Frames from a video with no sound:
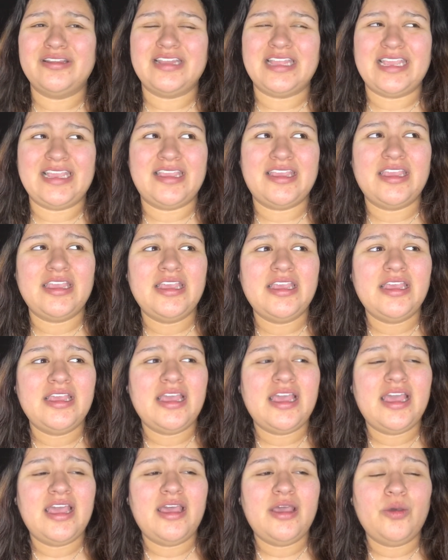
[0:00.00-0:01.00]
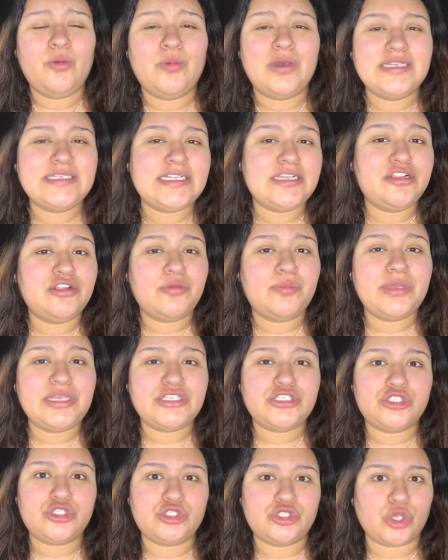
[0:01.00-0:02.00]
Like one day they'll be
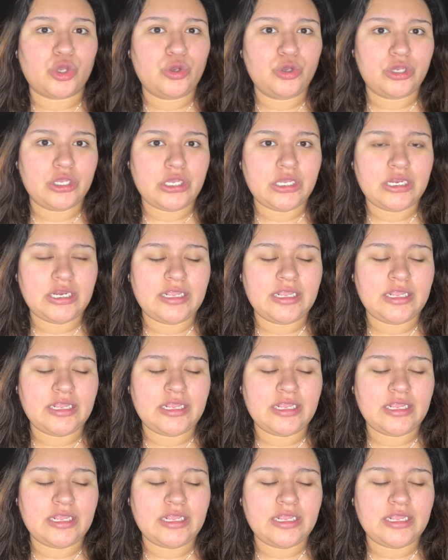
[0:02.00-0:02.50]
so good